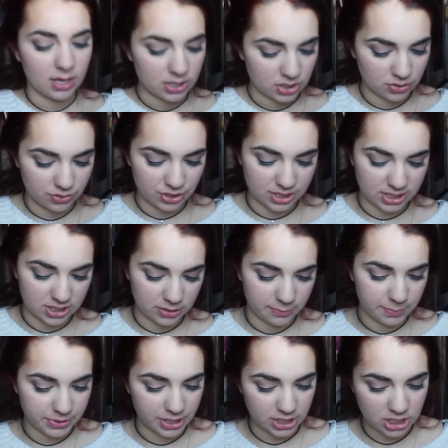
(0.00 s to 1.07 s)
So just to
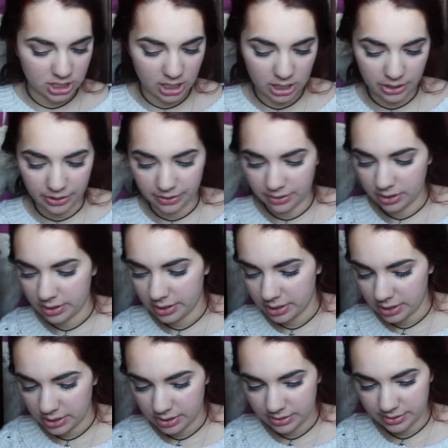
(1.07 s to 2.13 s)
protect the color.
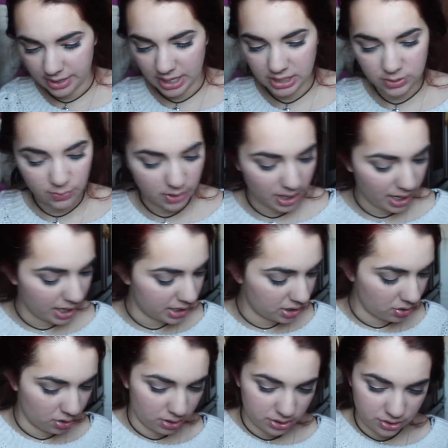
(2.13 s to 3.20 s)
So that's what I
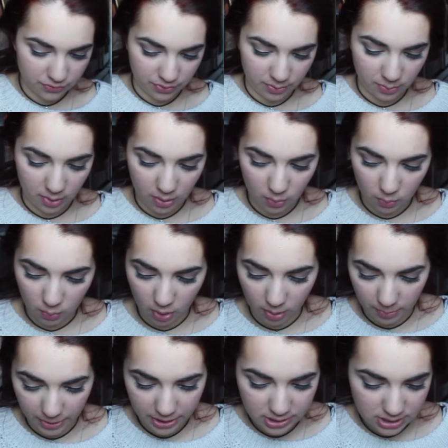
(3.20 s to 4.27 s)
got from
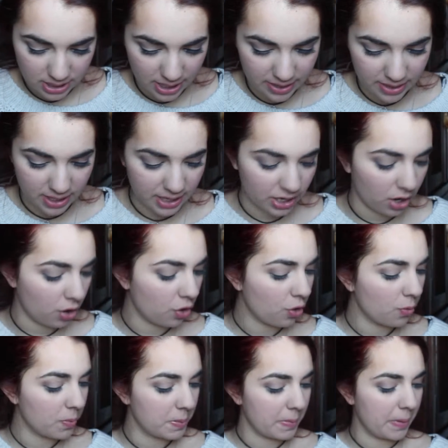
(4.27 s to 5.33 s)
Walmart. And then I got
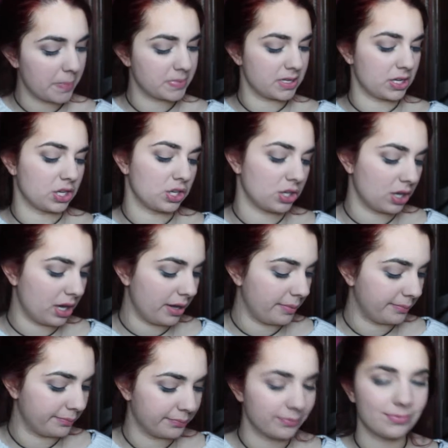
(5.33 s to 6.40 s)
home and mom's like,
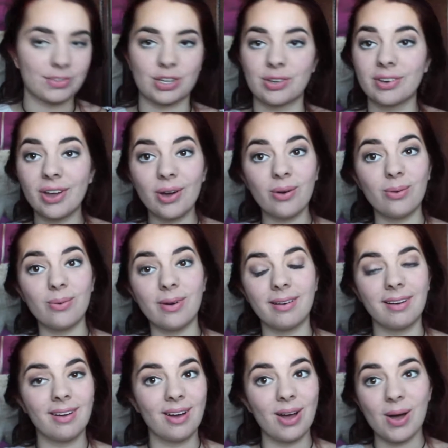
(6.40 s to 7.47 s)
um, you
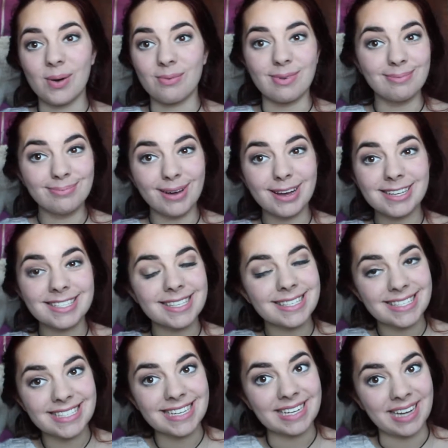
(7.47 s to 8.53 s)
know, one box
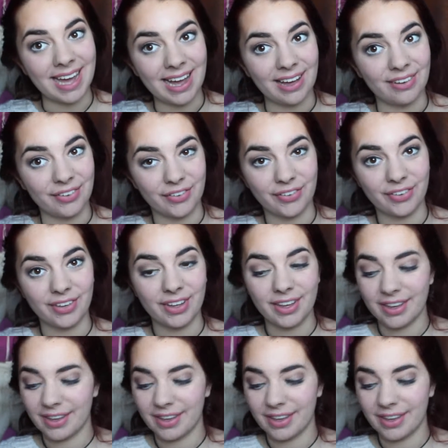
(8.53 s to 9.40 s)
isn't enough.